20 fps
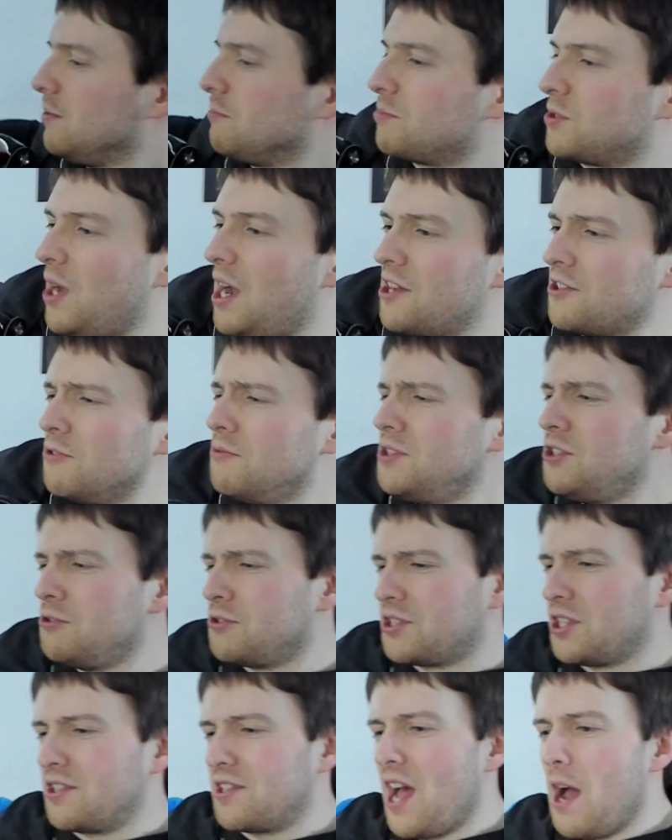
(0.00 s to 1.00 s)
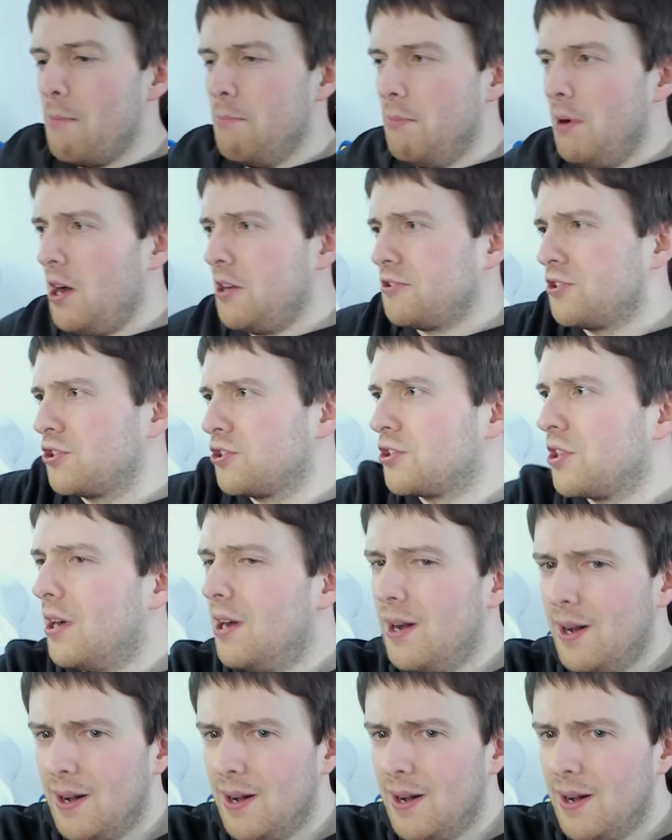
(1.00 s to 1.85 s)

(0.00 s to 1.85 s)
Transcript: So I don't use it that much.